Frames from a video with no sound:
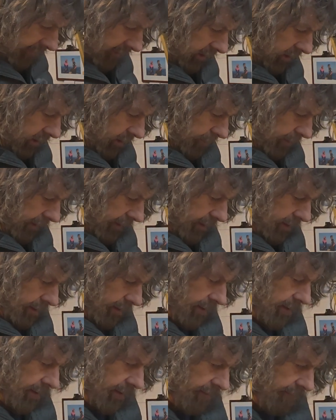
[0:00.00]
of climbing,
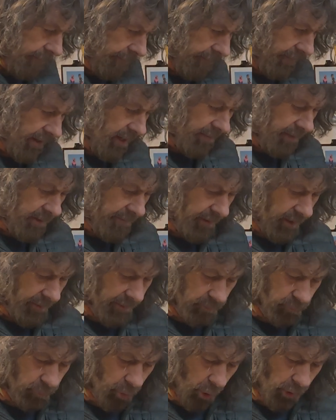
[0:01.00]
very,
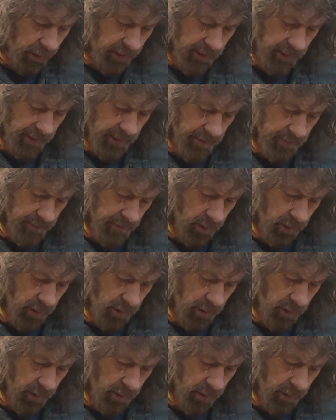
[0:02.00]
very rocky,